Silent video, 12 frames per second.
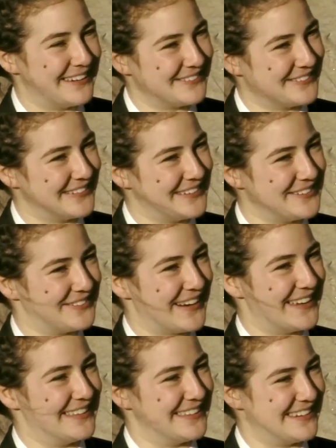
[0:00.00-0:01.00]
really
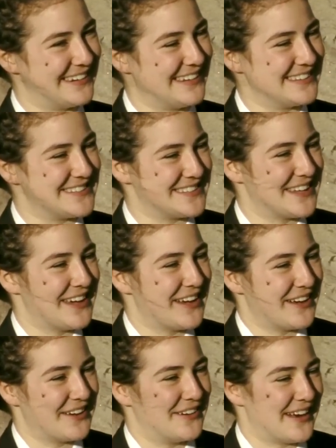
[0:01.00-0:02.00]
find that it's
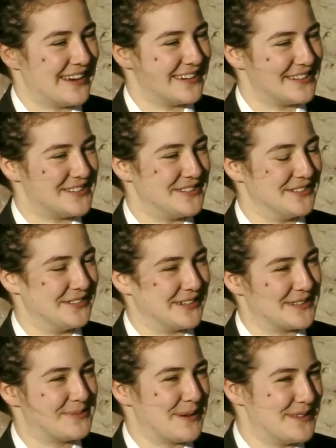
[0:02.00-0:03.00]
great to
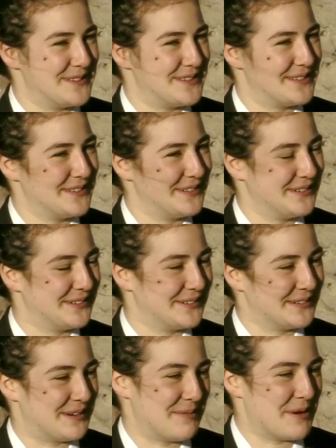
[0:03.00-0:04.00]
express
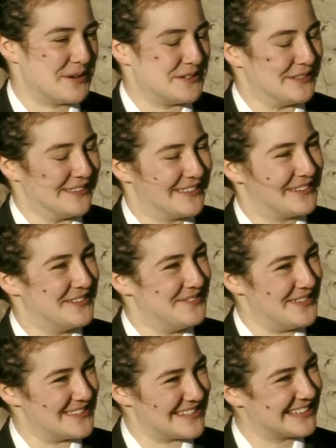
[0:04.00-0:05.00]
your emotion through
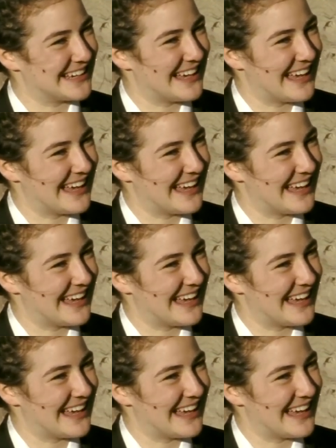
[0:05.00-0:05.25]
music,